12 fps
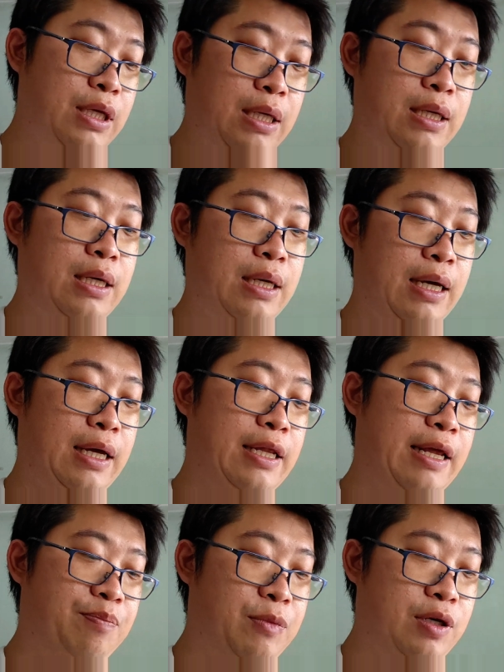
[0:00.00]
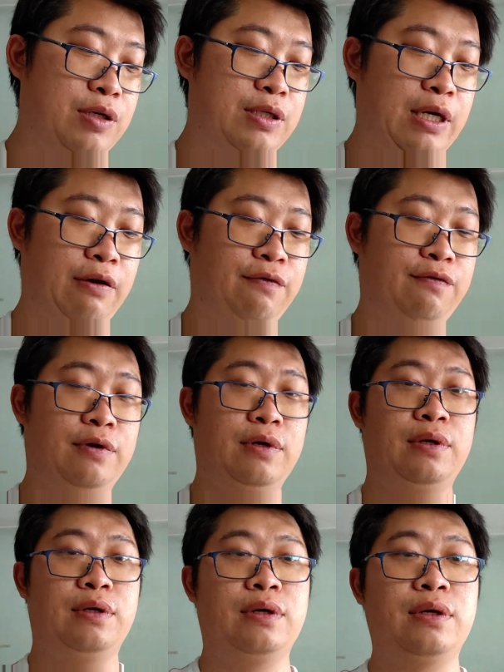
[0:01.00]
the adapter itself.
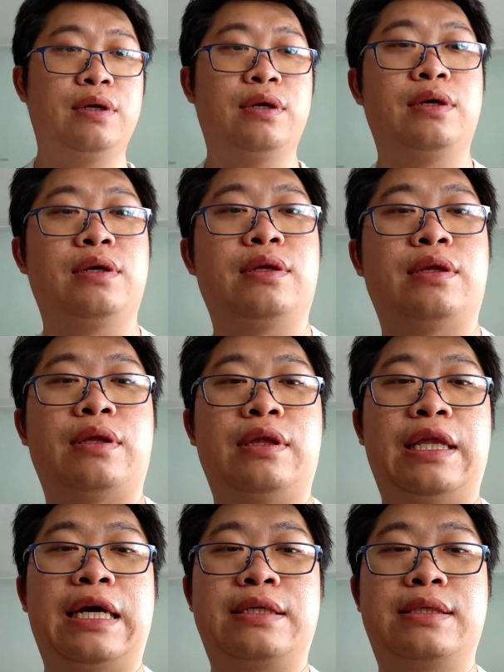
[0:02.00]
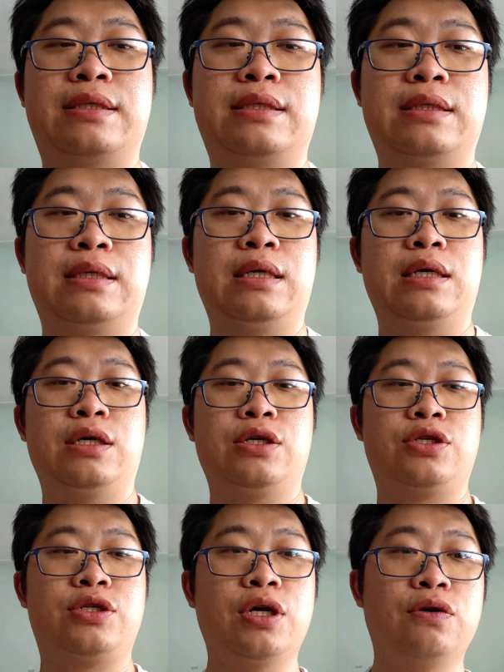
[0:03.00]
Nice.
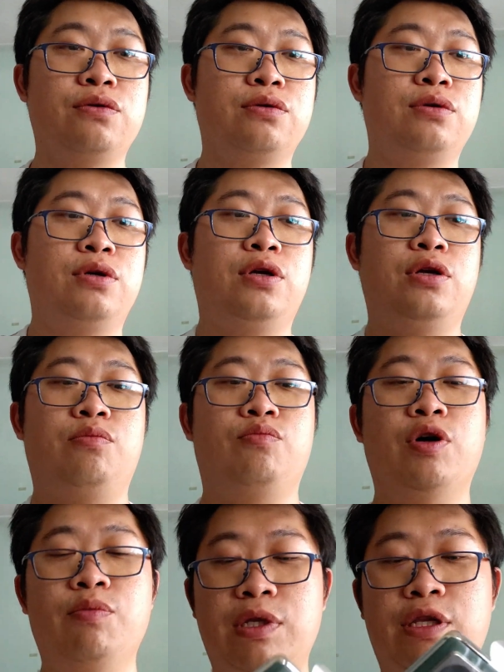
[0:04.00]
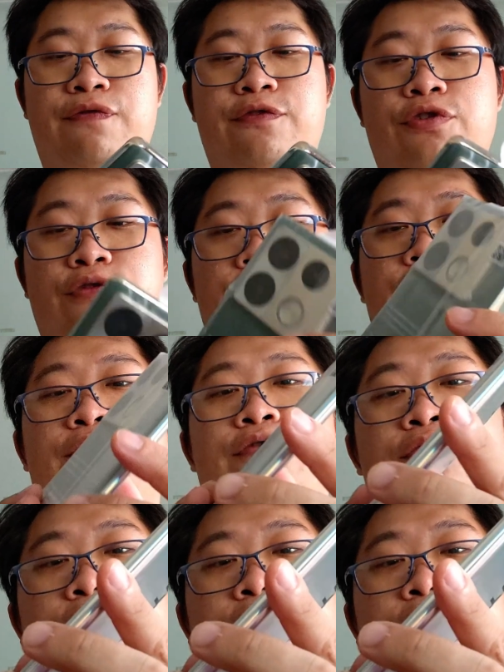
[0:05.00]
So, moment of truth.